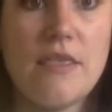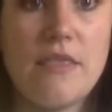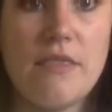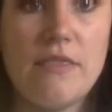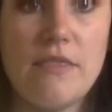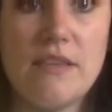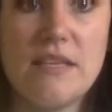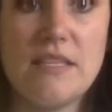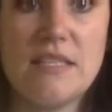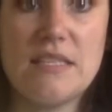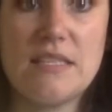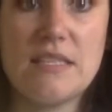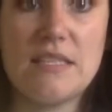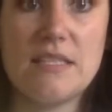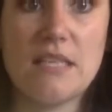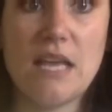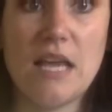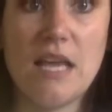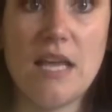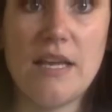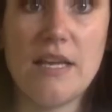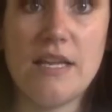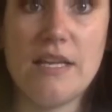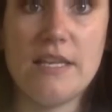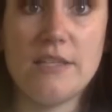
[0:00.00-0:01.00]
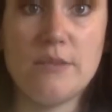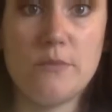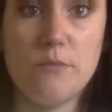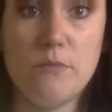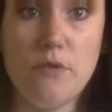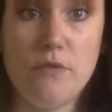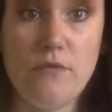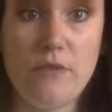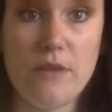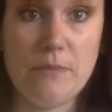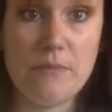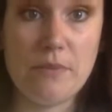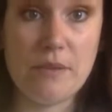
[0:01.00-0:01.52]
the sun is
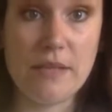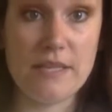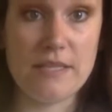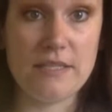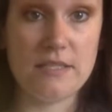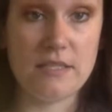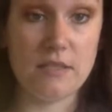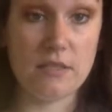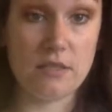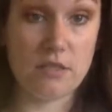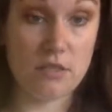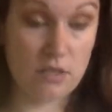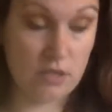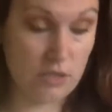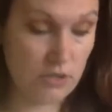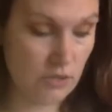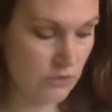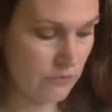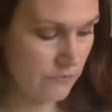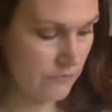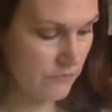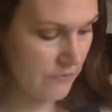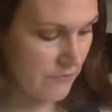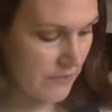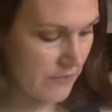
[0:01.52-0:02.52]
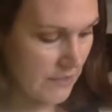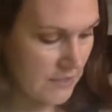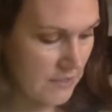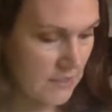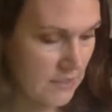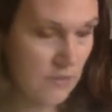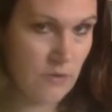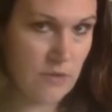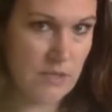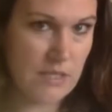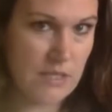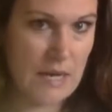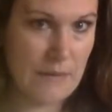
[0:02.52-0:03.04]
moving places too. Let's see
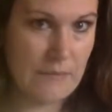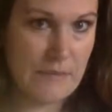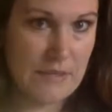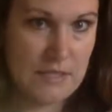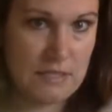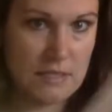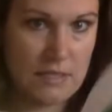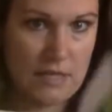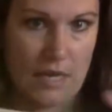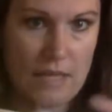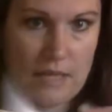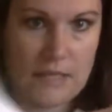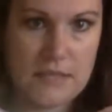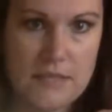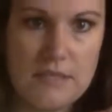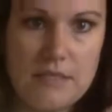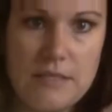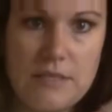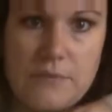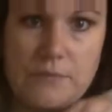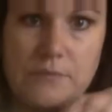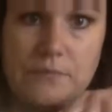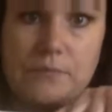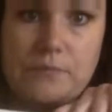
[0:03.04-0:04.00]
what time it's next.